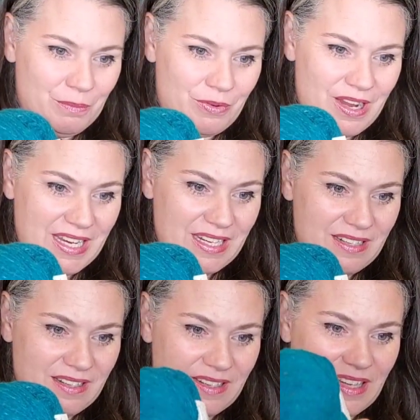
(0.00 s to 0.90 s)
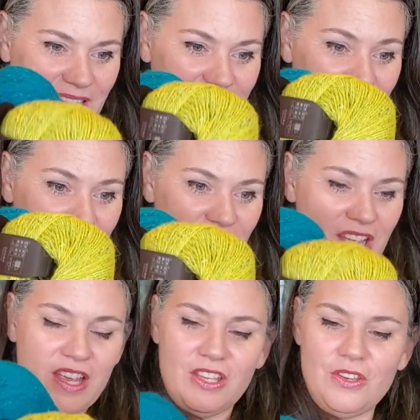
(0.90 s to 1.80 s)
bright colors.
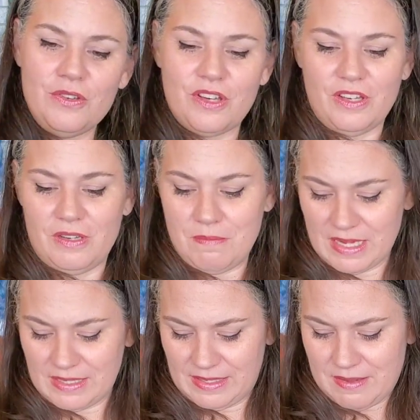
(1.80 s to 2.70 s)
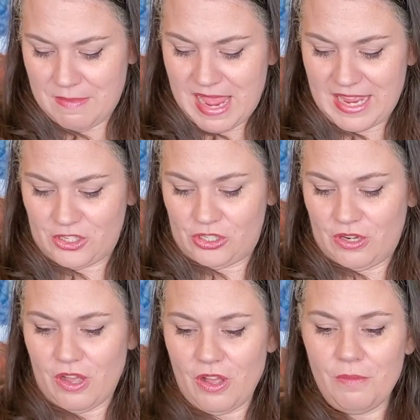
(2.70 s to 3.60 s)
You could mix and match
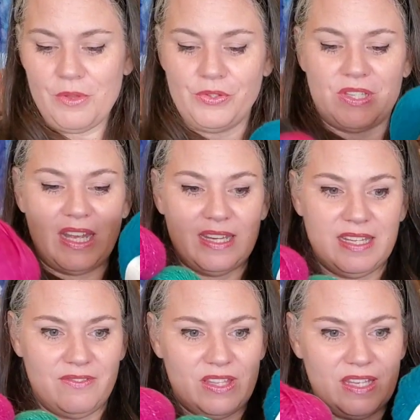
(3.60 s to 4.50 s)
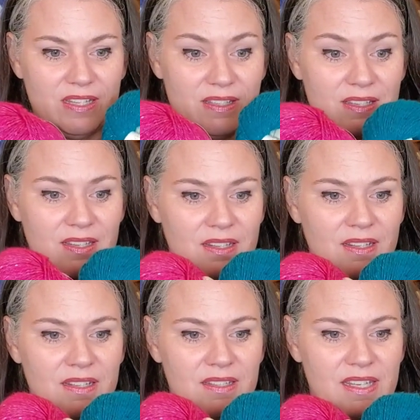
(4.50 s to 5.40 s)
almost any of these
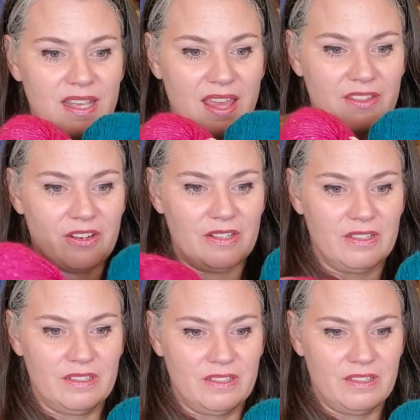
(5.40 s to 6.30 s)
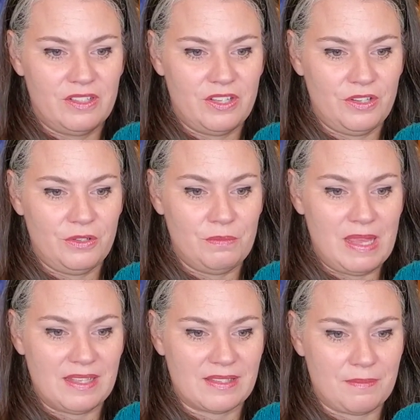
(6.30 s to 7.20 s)
together to
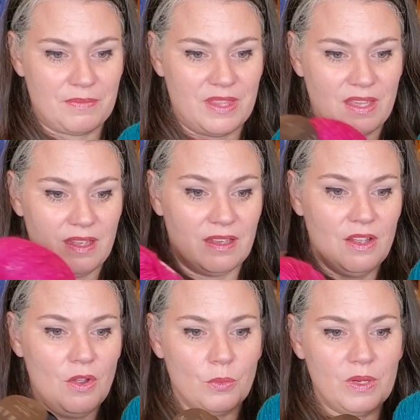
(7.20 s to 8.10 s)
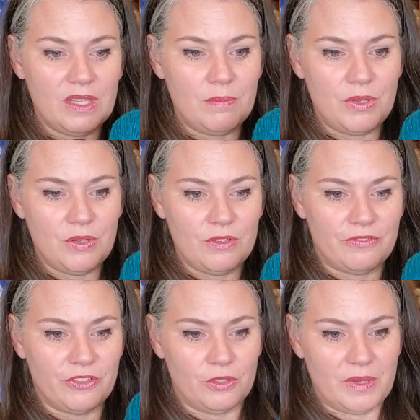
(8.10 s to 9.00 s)
make something really
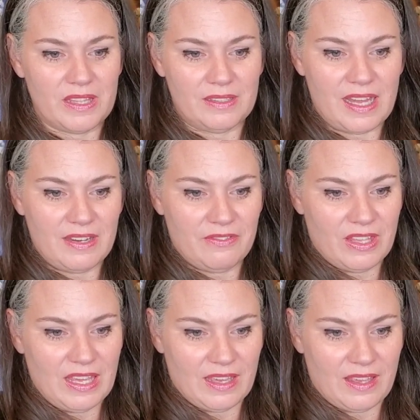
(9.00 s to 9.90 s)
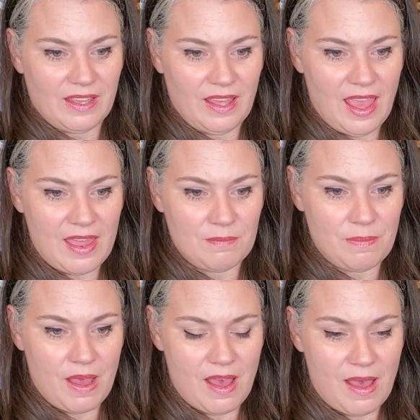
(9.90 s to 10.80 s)
beautiful with a lot of kick and
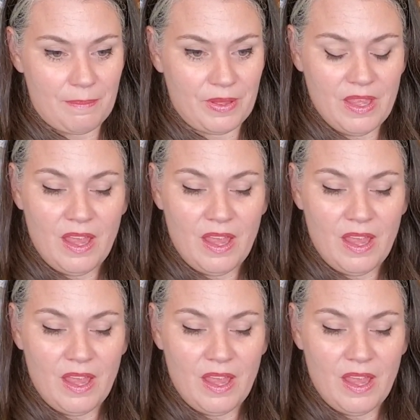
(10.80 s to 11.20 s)
pop.